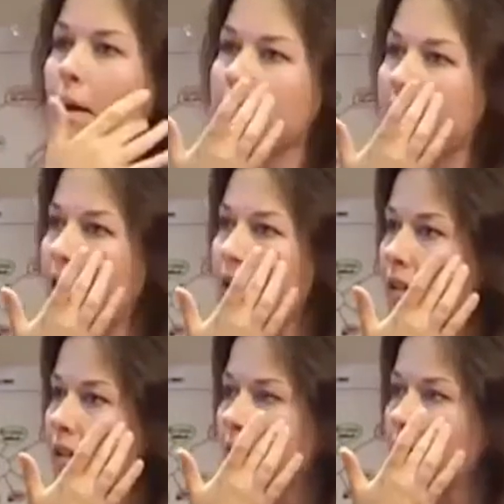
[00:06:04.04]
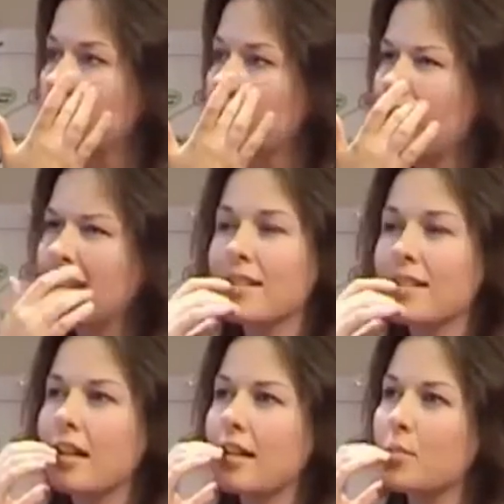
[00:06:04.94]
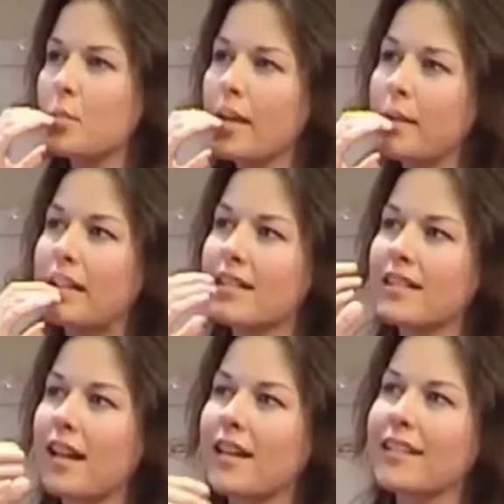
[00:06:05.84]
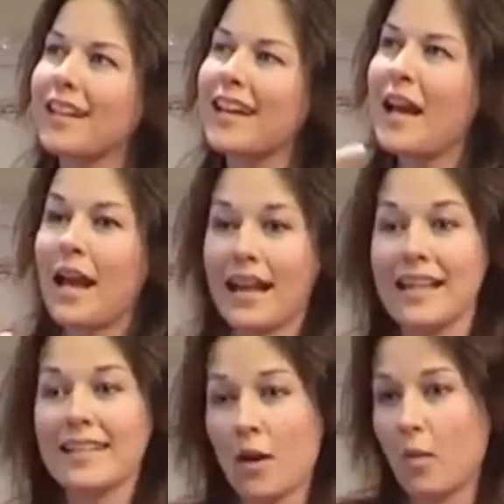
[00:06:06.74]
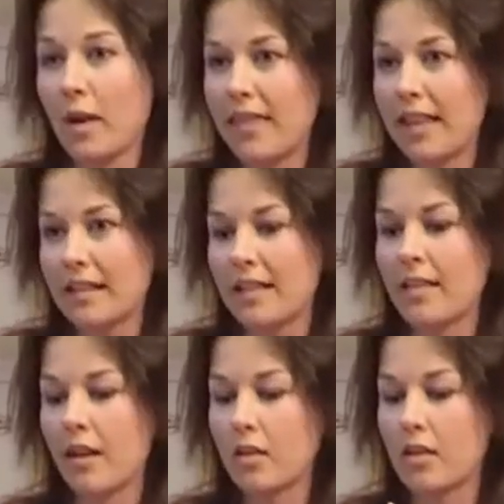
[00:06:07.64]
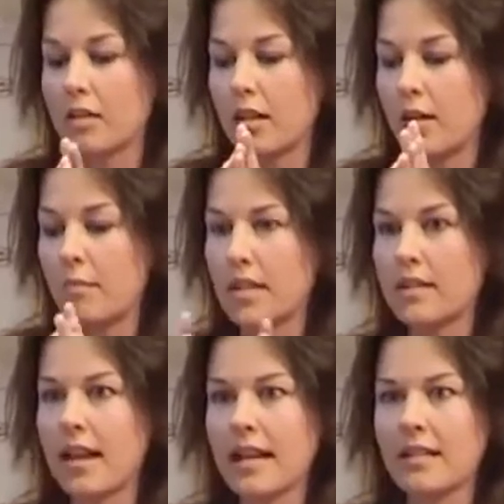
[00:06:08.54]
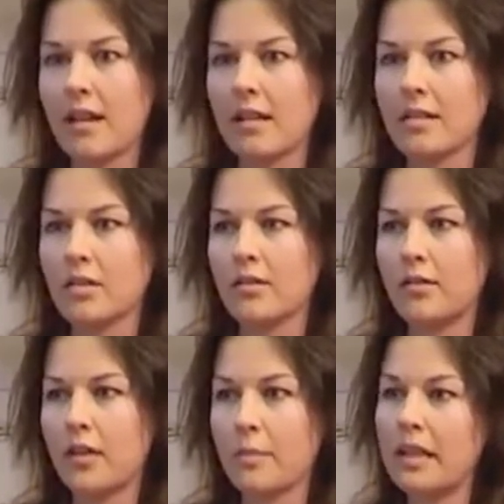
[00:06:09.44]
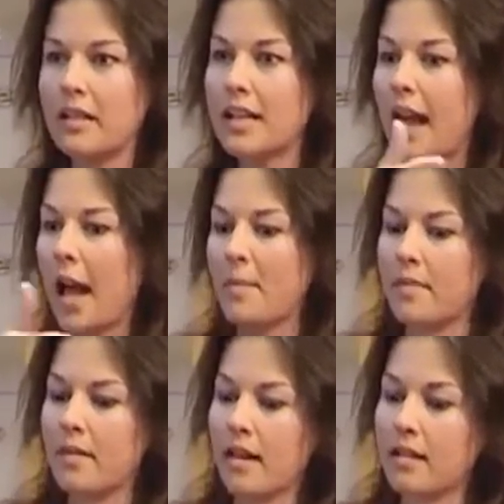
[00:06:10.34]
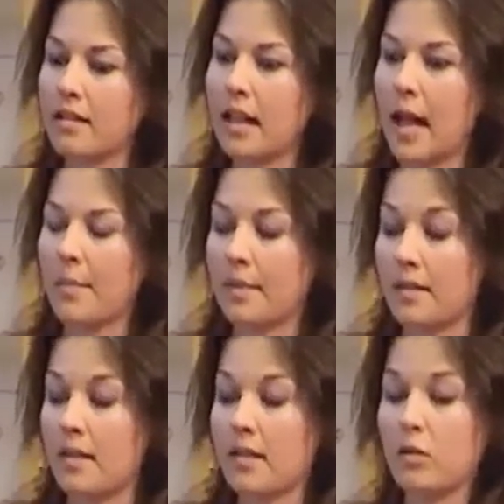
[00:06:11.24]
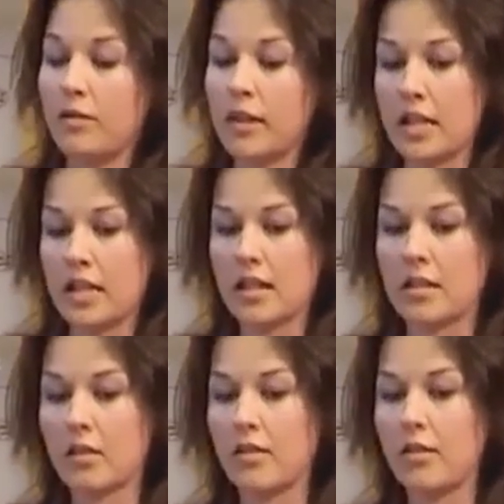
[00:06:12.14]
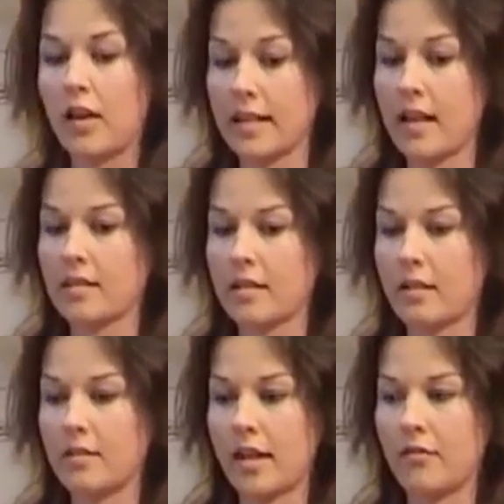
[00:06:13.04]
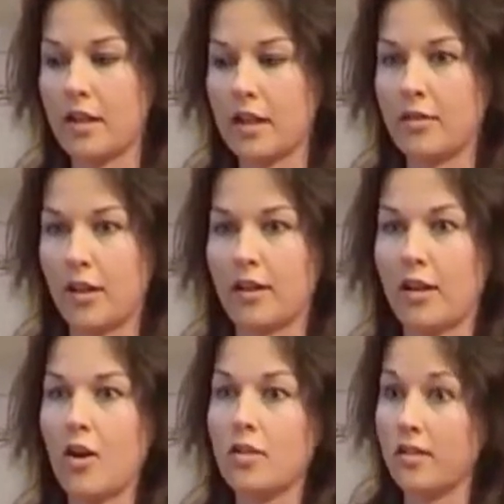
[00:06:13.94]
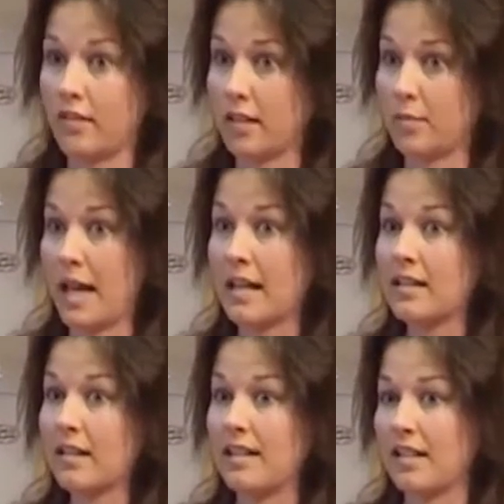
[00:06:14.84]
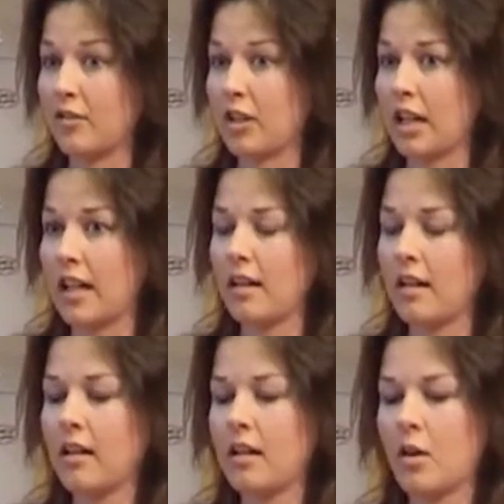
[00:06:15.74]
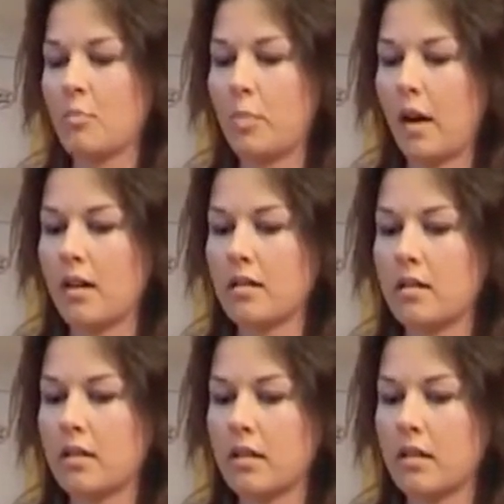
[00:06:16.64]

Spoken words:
mistake. Well, it's weird because it is that weird thing, isn't it? Though that mistakes aren't sort of like because it happened and it's all finished. That sort of like, yes, I definitely could have done loads of things better and differently, but